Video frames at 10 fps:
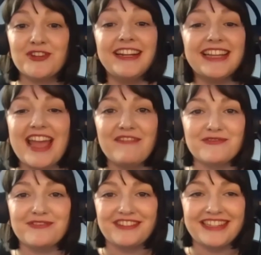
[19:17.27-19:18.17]
trying to get
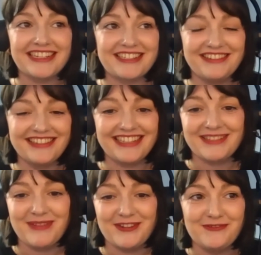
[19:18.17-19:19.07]
everyone on TikTok. That's
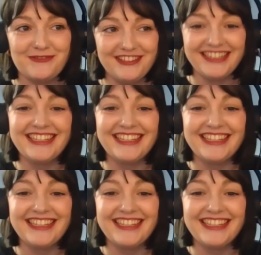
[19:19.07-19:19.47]
my goal.